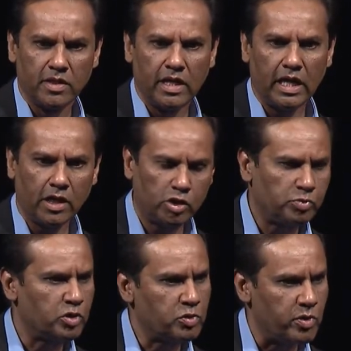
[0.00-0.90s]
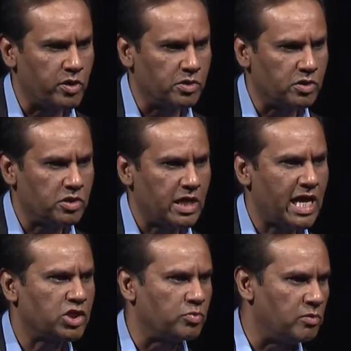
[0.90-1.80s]
And customer experience
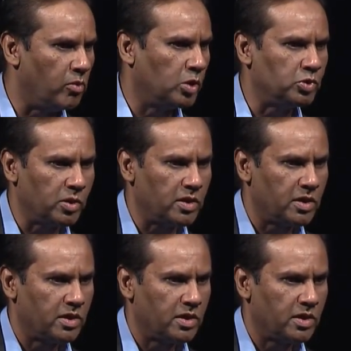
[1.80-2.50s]
has to be modular.